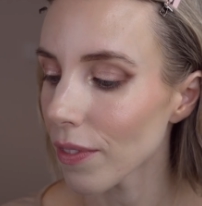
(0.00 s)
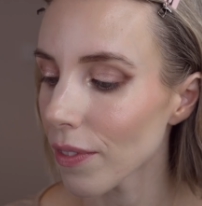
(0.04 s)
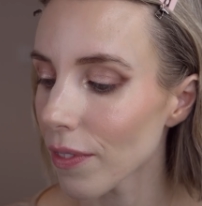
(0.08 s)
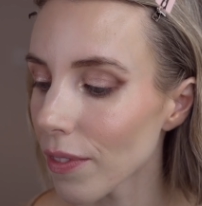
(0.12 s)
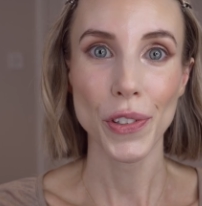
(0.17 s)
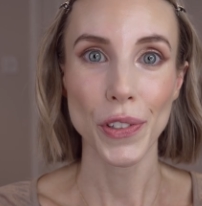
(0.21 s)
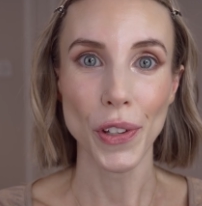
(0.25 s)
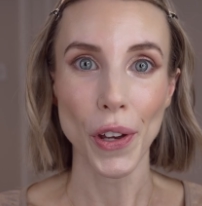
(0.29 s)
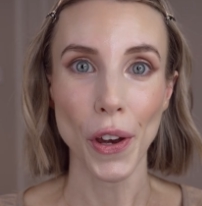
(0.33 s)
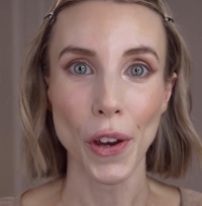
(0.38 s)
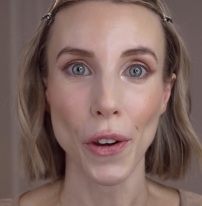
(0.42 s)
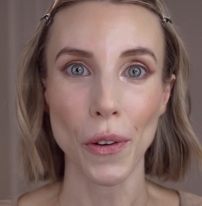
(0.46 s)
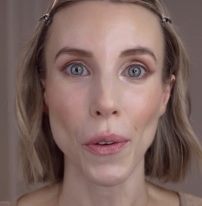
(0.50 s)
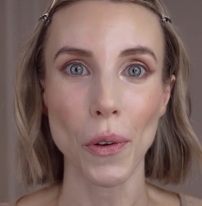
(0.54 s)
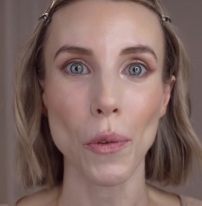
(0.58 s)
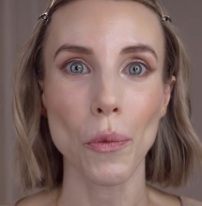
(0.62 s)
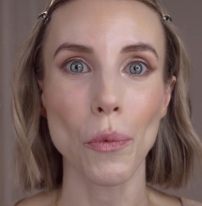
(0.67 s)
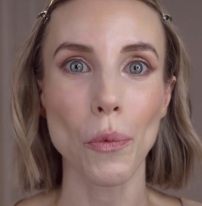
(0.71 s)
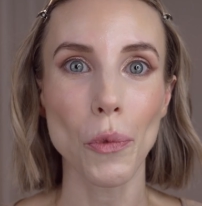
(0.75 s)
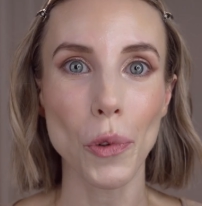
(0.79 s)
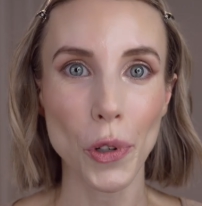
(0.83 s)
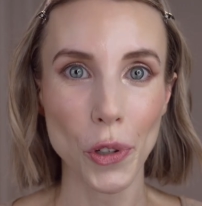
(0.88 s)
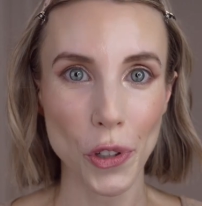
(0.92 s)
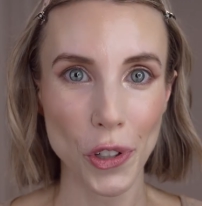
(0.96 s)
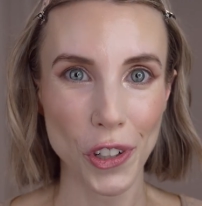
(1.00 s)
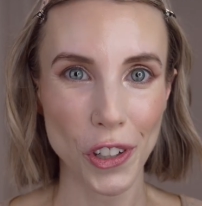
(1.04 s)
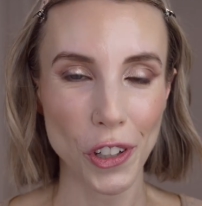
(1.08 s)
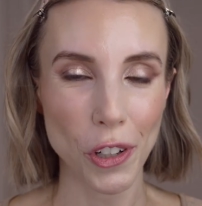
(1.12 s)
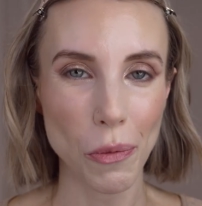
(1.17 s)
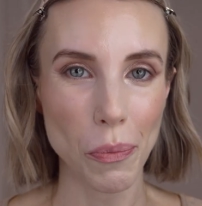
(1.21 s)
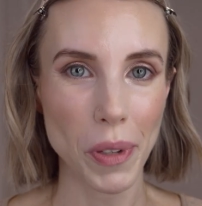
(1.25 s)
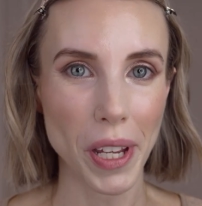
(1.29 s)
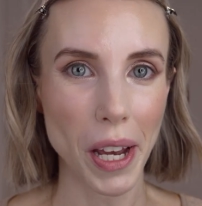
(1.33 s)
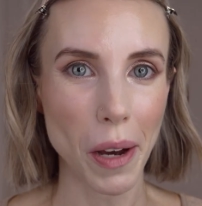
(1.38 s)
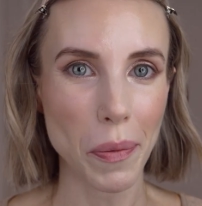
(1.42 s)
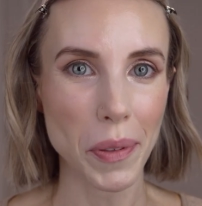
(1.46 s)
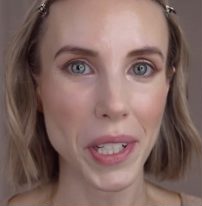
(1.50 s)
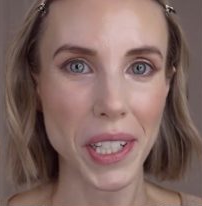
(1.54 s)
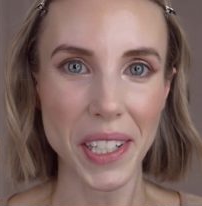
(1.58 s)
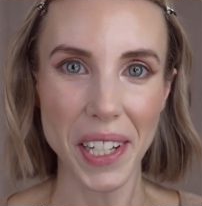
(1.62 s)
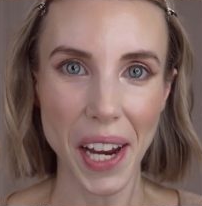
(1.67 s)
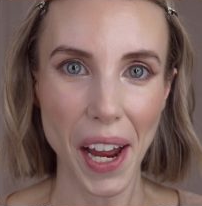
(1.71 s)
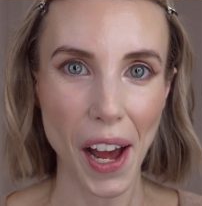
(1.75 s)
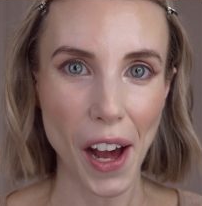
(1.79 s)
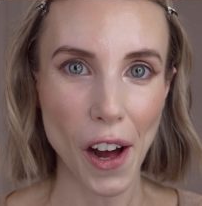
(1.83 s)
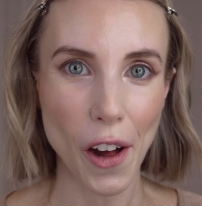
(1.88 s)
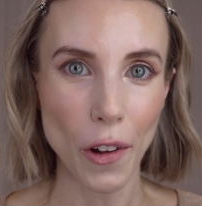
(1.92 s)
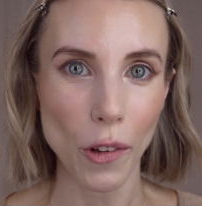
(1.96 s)
So would you be able to
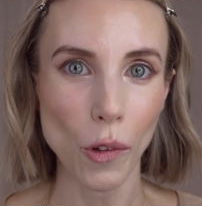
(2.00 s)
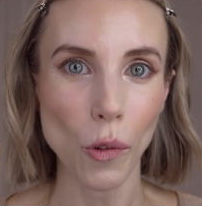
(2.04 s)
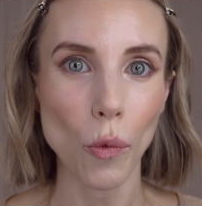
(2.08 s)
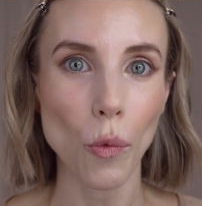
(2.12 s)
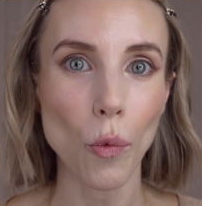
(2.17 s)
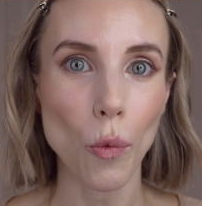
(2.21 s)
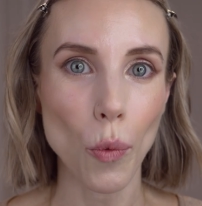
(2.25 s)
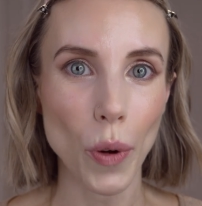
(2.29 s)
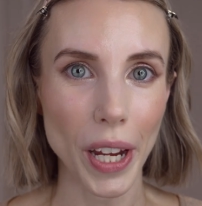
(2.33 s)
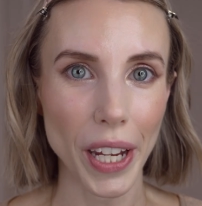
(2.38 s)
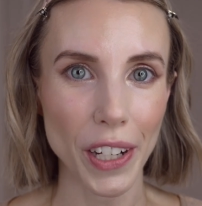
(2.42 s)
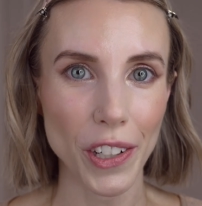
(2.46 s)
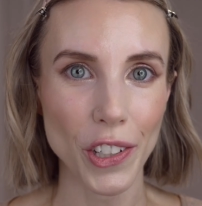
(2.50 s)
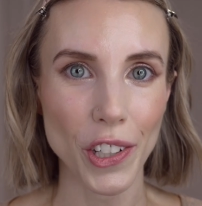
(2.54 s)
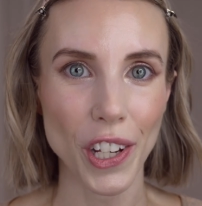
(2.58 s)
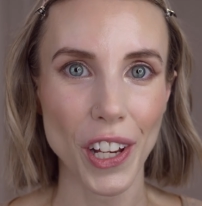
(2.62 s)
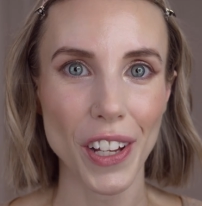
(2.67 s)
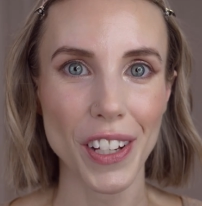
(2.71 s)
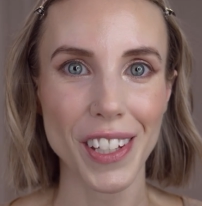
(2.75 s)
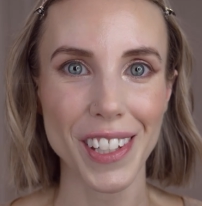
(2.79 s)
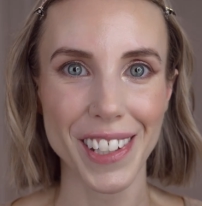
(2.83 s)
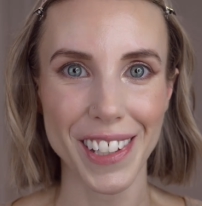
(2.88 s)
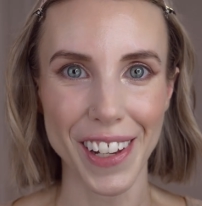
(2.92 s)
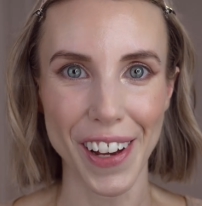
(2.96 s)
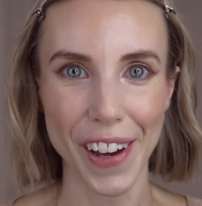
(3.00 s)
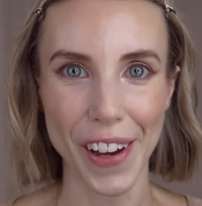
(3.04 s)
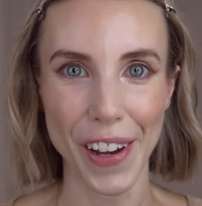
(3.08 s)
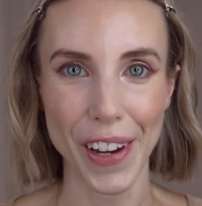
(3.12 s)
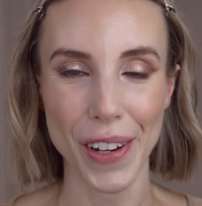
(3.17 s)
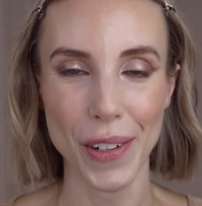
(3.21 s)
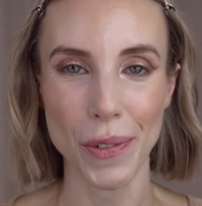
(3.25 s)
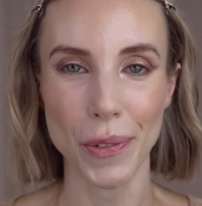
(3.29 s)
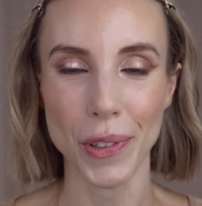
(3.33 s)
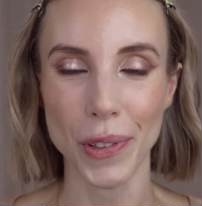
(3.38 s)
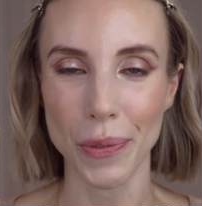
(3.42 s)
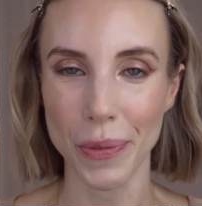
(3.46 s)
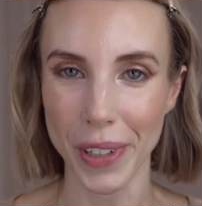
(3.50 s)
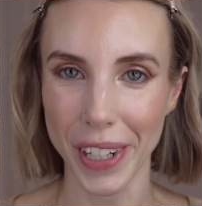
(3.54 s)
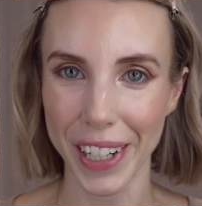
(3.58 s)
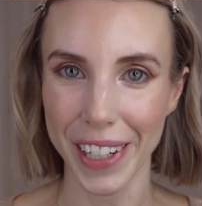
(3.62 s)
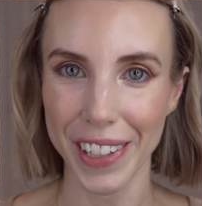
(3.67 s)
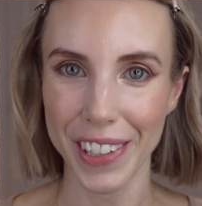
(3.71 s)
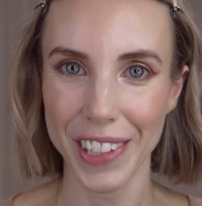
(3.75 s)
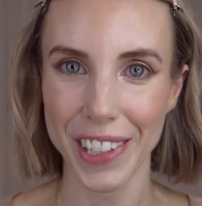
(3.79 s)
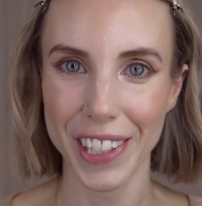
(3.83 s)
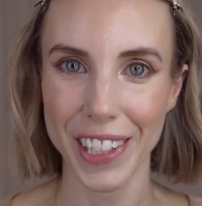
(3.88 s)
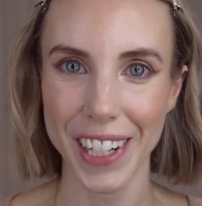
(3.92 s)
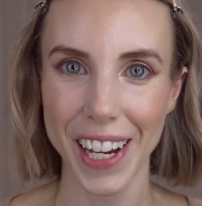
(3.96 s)
tell which side was
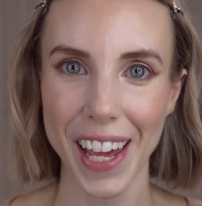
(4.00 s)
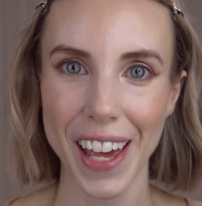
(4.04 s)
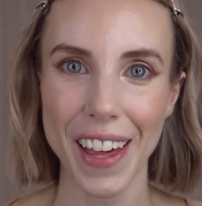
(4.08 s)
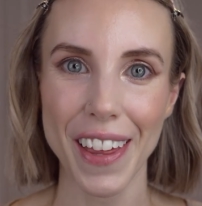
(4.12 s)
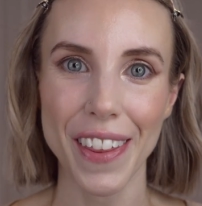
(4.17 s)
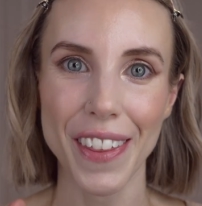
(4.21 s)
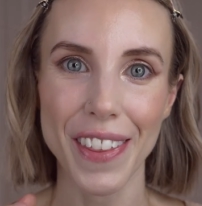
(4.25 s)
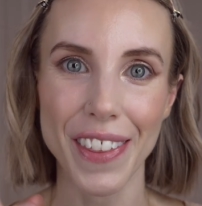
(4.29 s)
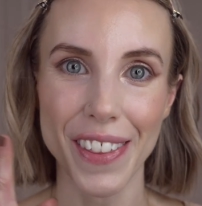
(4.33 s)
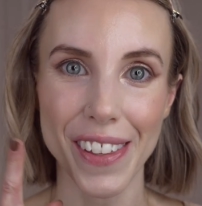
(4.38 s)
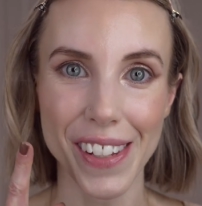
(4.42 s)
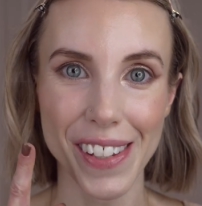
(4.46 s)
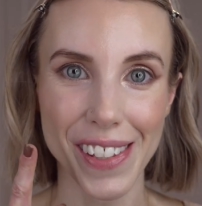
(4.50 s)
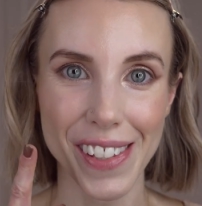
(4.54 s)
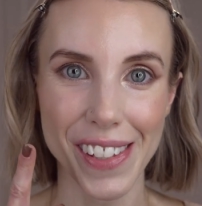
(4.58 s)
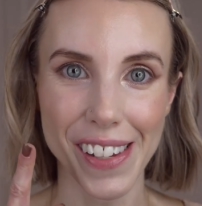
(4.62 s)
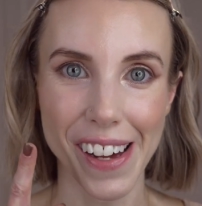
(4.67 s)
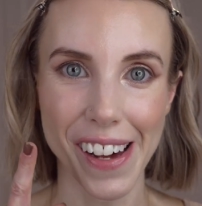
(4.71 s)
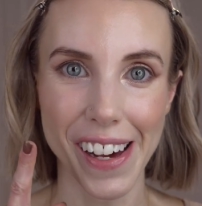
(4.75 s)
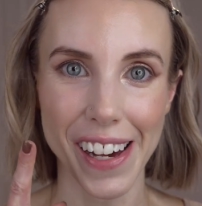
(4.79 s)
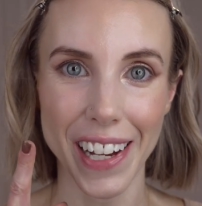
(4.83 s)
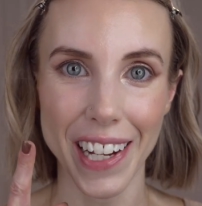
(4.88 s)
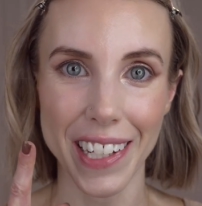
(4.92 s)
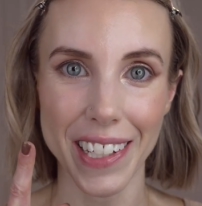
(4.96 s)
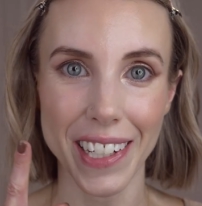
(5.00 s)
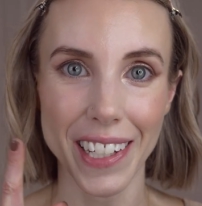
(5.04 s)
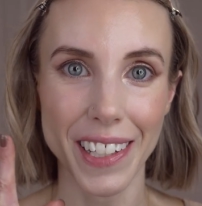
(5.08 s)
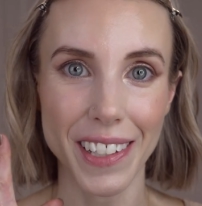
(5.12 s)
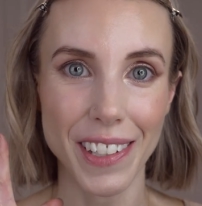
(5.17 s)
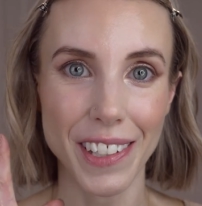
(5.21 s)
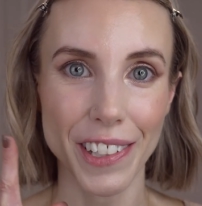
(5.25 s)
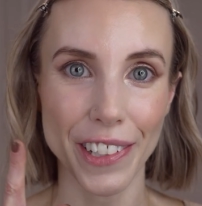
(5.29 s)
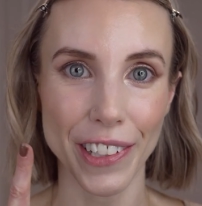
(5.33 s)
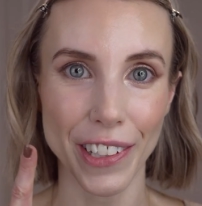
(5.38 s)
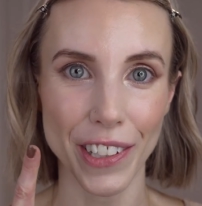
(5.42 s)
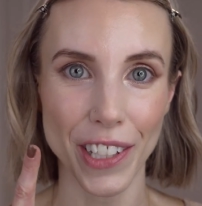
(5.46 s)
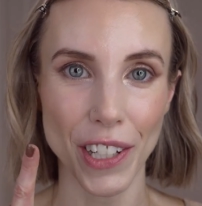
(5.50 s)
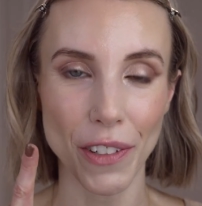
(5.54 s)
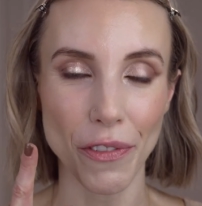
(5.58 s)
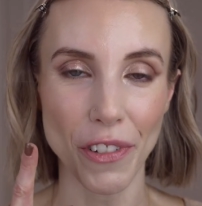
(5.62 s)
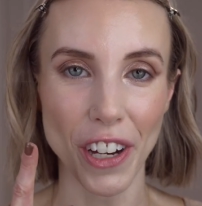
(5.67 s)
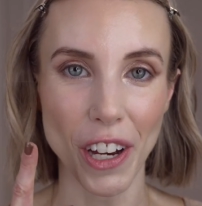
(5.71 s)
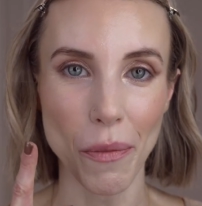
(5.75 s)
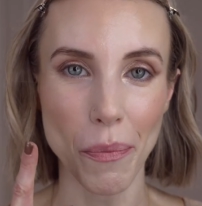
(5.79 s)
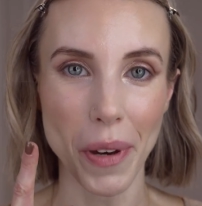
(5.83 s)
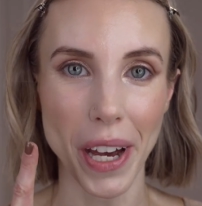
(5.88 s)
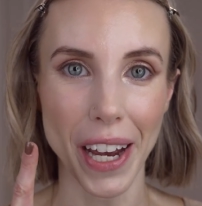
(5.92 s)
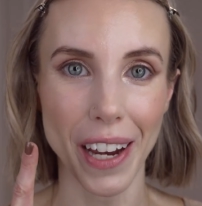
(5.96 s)
which? This side is
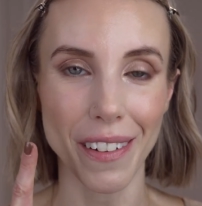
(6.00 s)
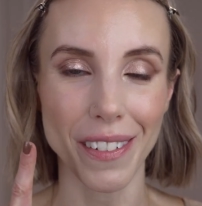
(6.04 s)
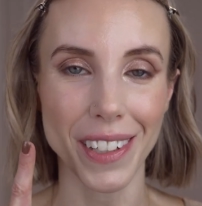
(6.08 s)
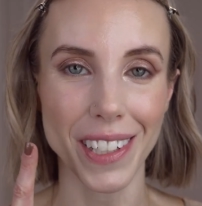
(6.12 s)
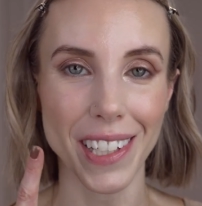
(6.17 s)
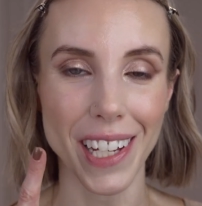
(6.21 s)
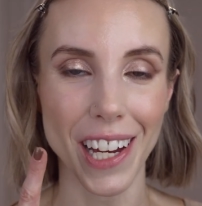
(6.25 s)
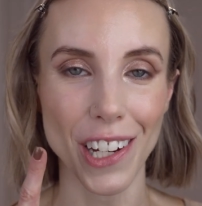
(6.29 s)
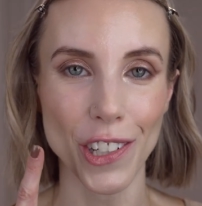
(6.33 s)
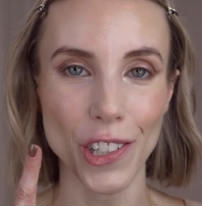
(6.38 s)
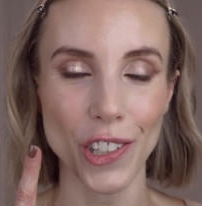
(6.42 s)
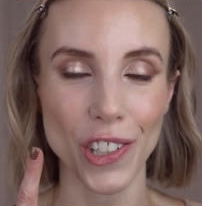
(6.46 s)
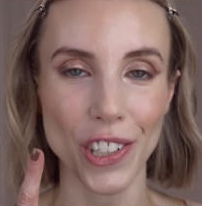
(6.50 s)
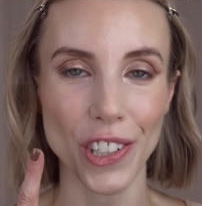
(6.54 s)
£65 Natasha